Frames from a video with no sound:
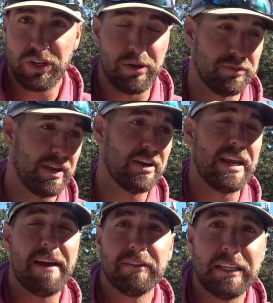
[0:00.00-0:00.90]
I was very
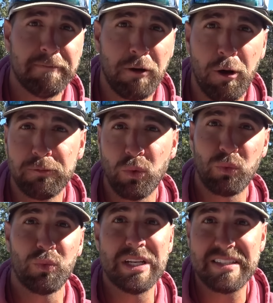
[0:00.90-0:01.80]
heavily involved with
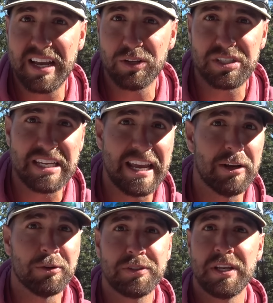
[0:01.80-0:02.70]
retail
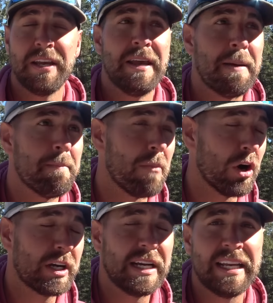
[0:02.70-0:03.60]
sales,
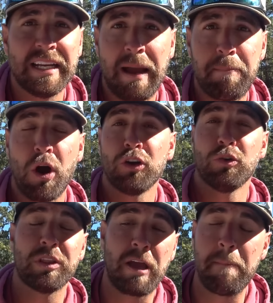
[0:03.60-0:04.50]
marketing. I partner
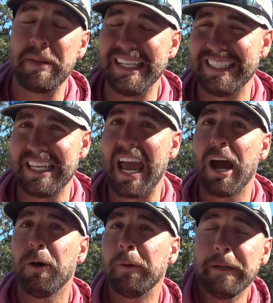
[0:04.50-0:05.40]
with companies
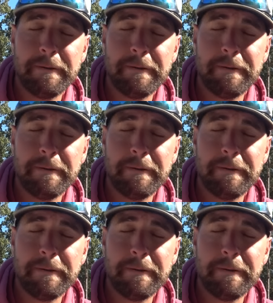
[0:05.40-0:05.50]
now